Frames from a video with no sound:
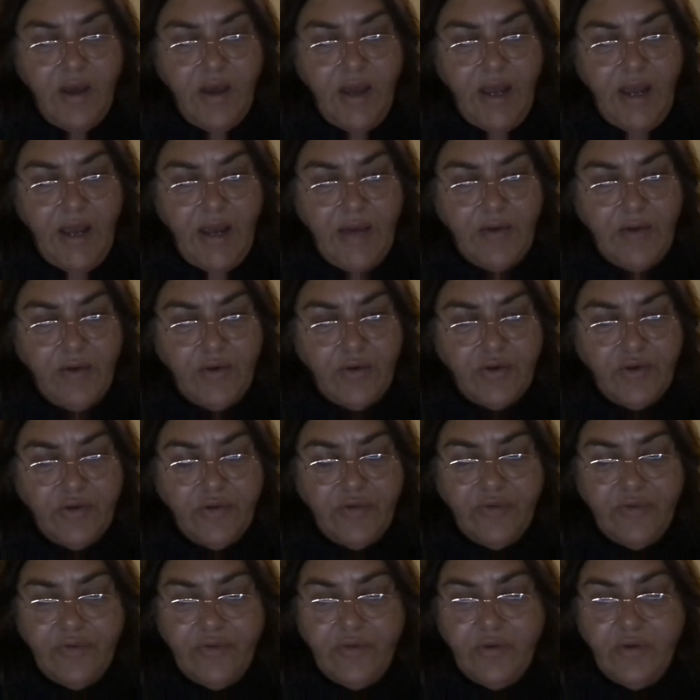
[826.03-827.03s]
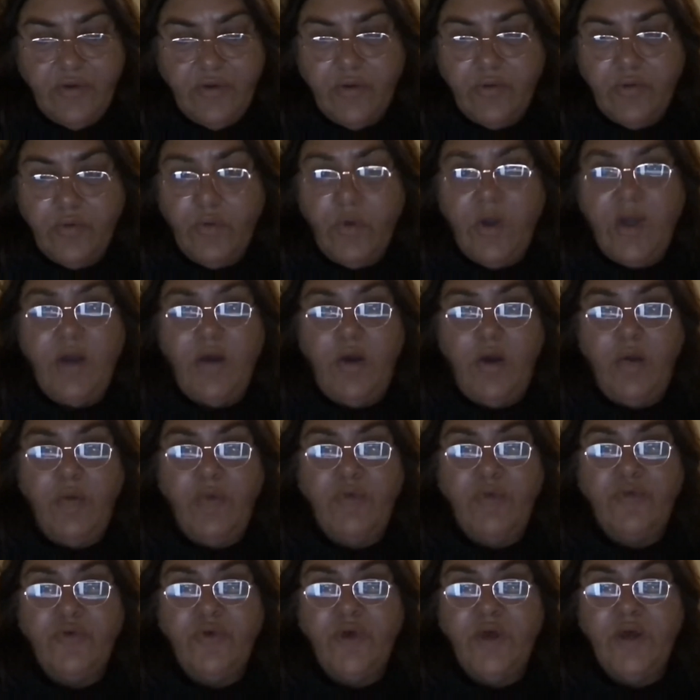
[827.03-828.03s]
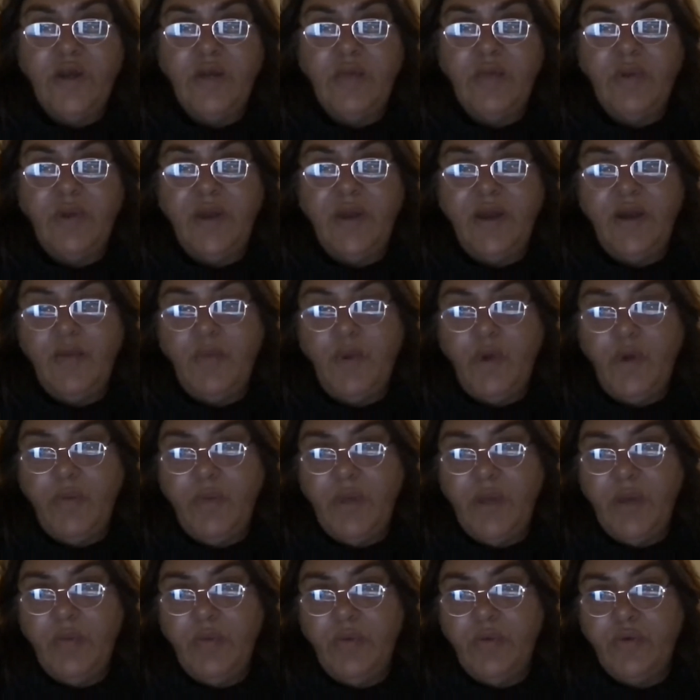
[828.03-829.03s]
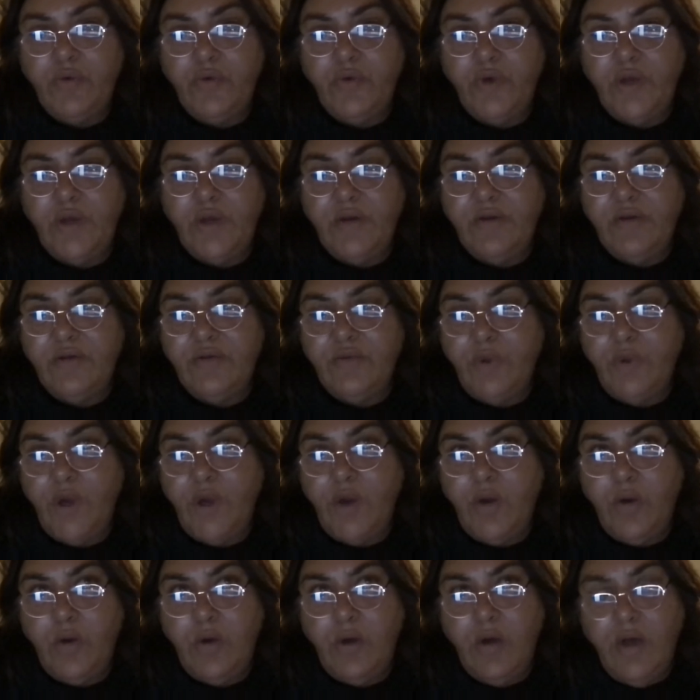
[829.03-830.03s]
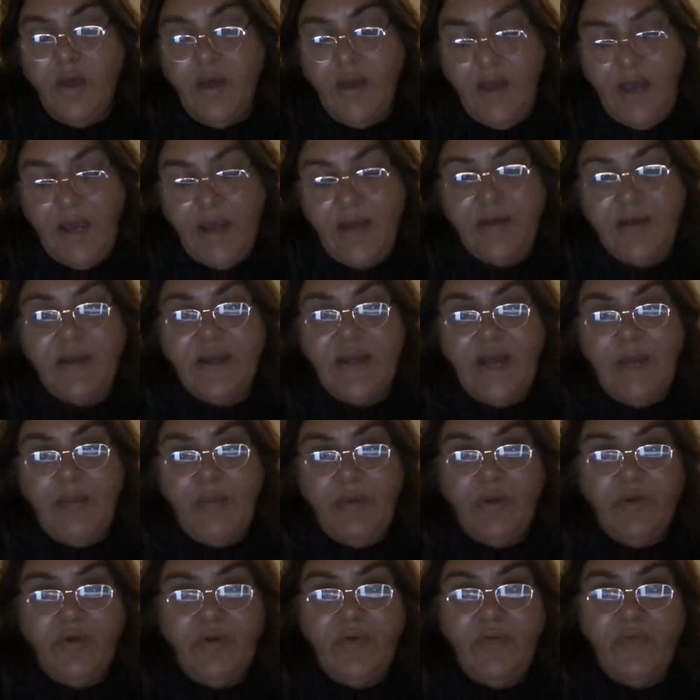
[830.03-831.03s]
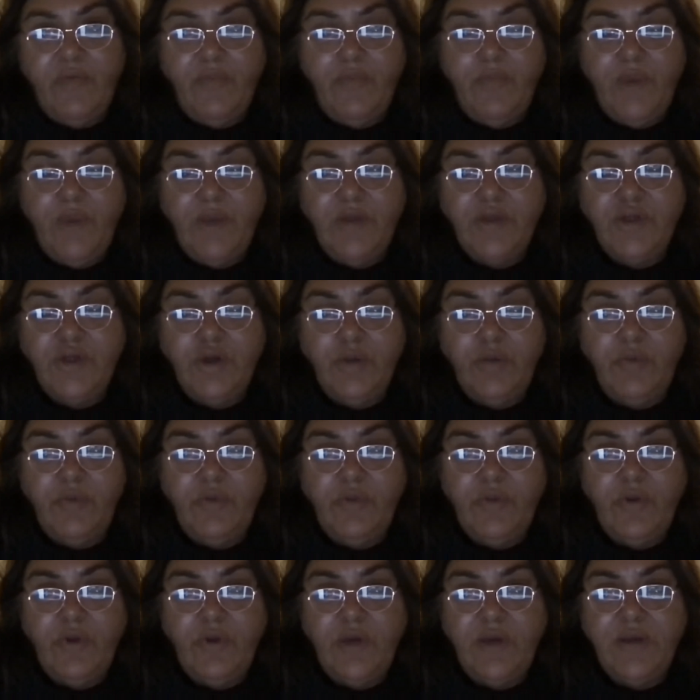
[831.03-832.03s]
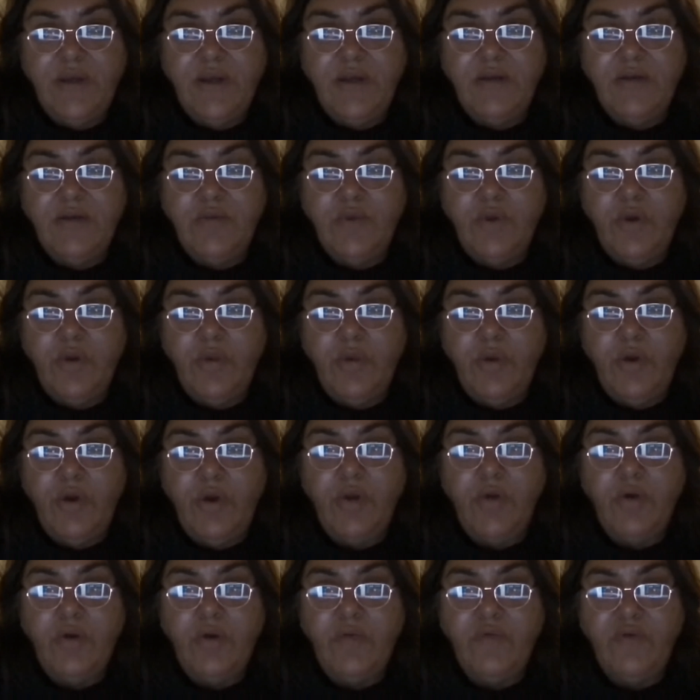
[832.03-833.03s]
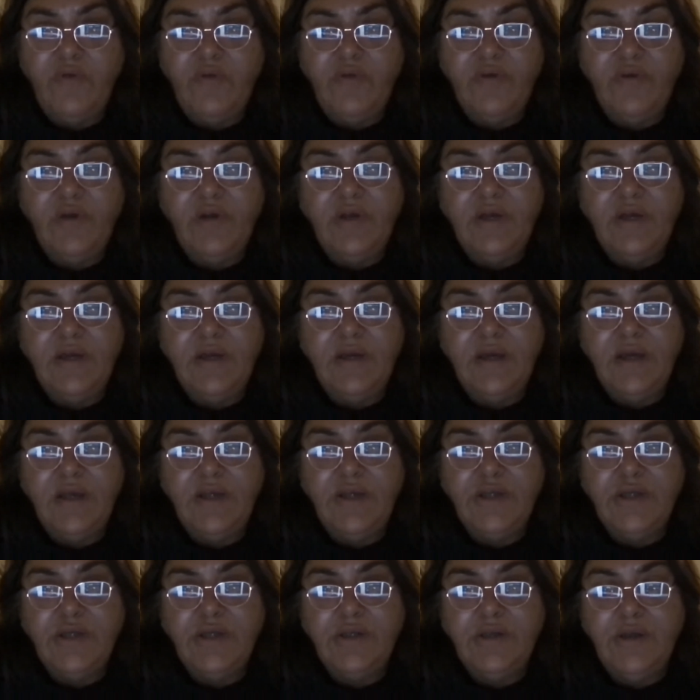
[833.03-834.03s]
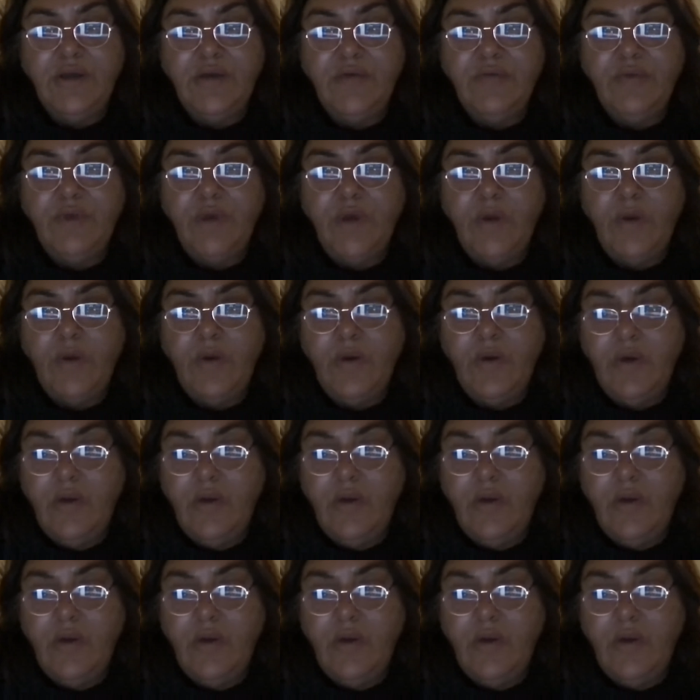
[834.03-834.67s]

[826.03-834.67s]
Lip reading: And not just the way I was treated, but how my people were treated as well. And a couple of big jobs that I attended whereby I got physically injured as well.